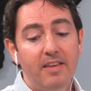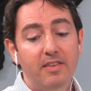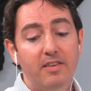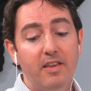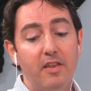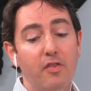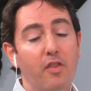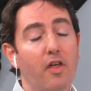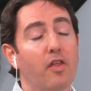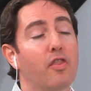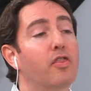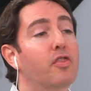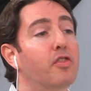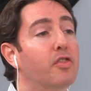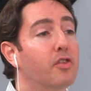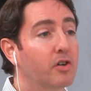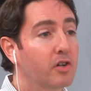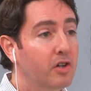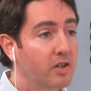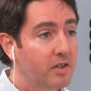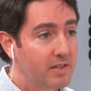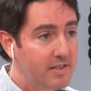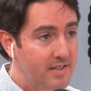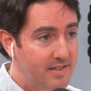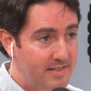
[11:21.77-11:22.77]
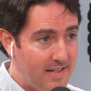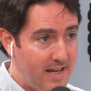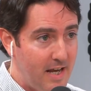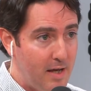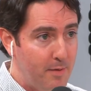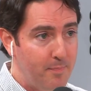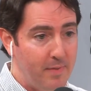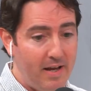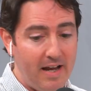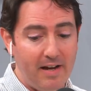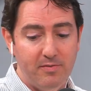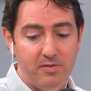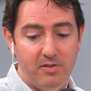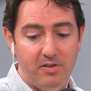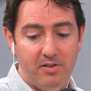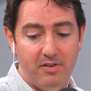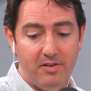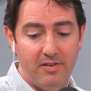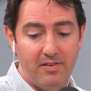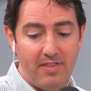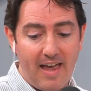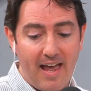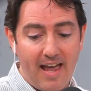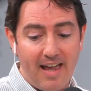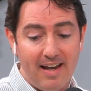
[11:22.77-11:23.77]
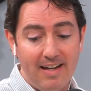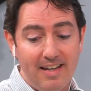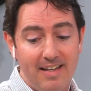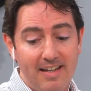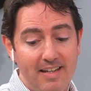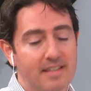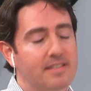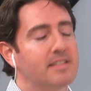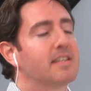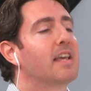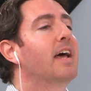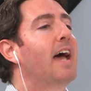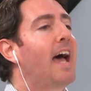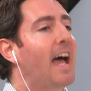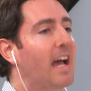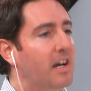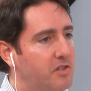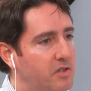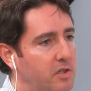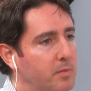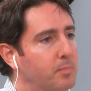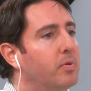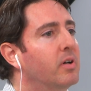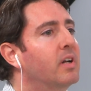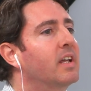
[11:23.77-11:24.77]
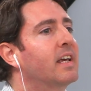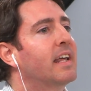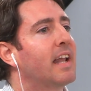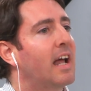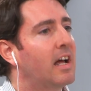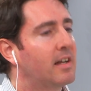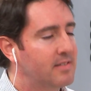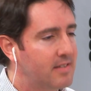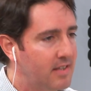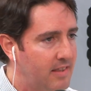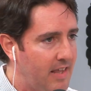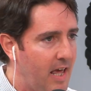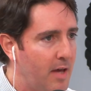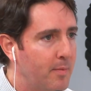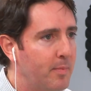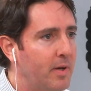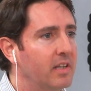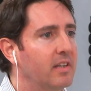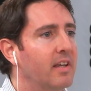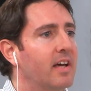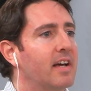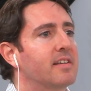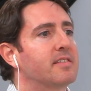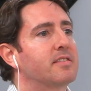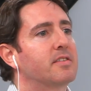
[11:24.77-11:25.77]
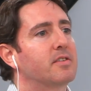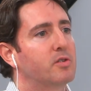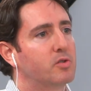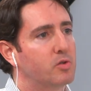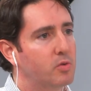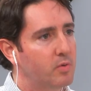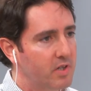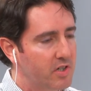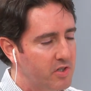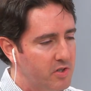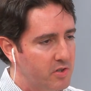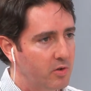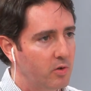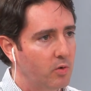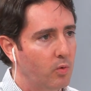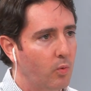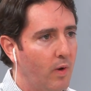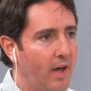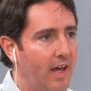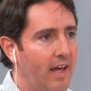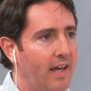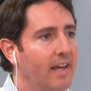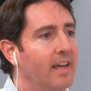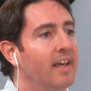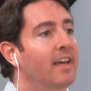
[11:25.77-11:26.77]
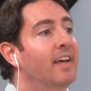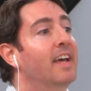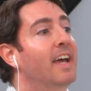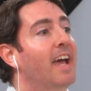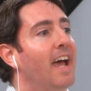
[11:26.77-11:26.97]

Then the third step after that is actually putting it out into the MLS the traditional way,